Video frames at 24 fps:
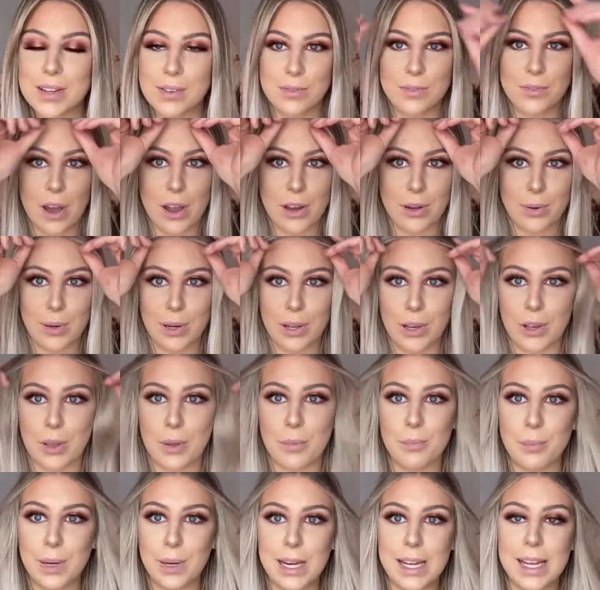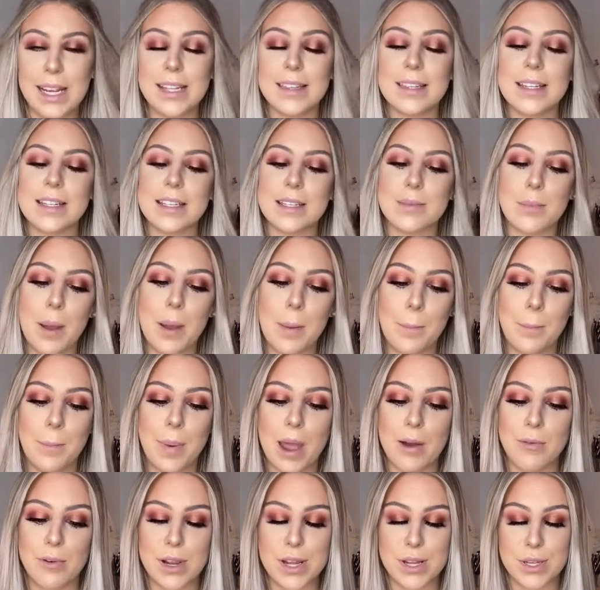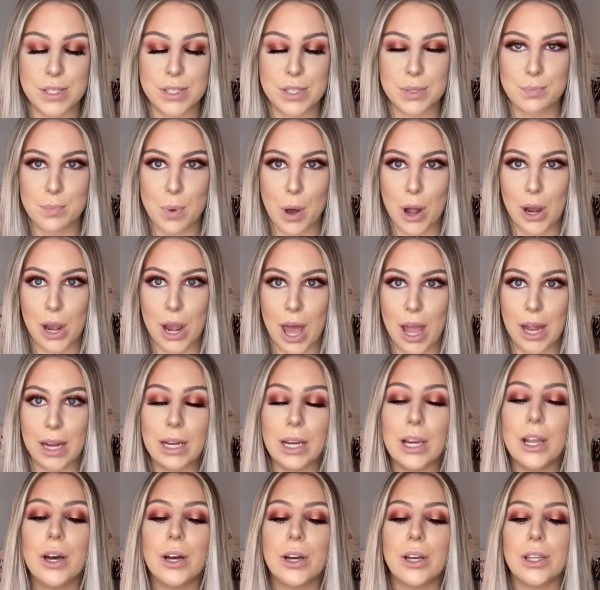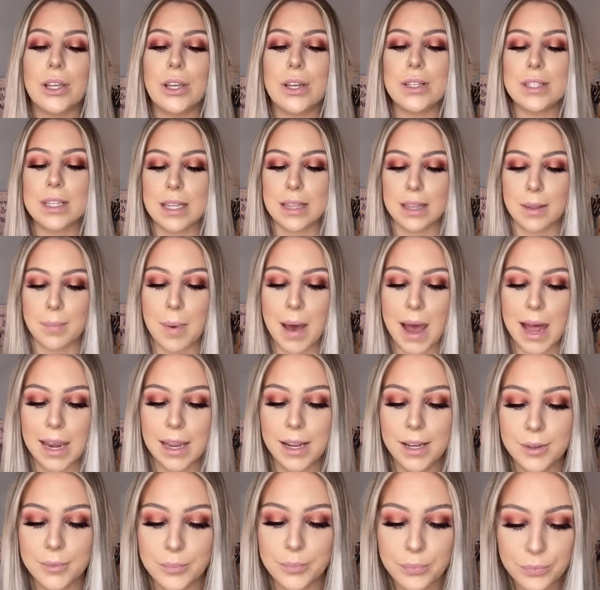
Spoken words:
and final look complete. This is my berry spotlight look using the palette.